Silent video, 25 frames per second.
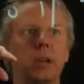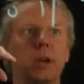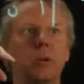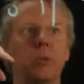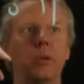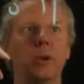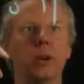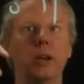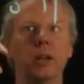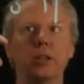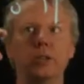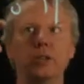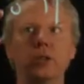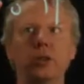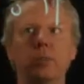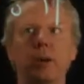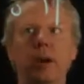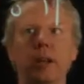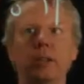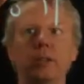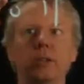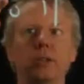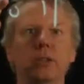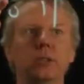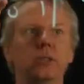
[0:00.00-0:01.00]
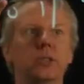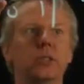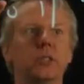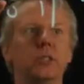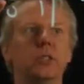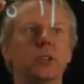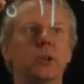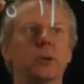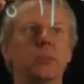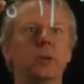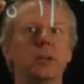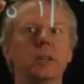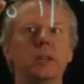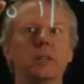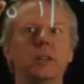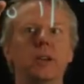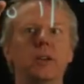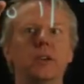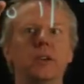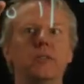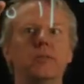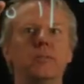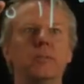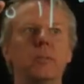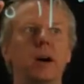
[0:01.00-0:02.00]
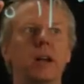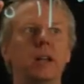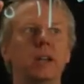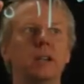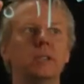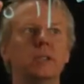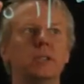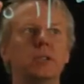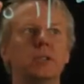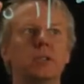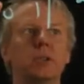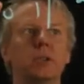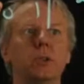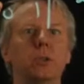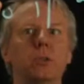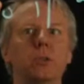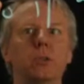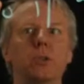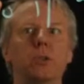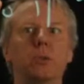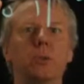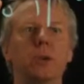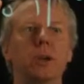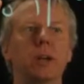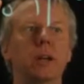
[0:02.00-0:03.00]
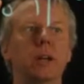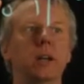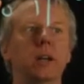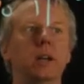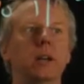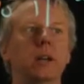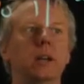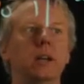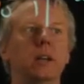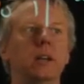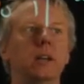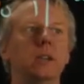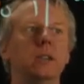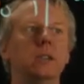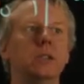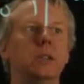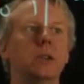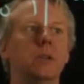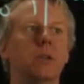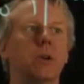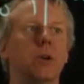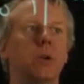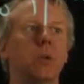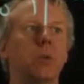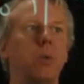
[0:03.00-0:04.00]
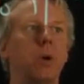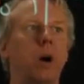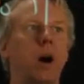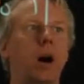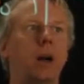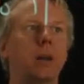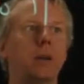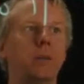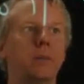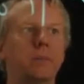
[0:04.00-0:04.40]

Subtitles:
we'll get a 2-by-2 determinant here of -2, 3, 0, 1.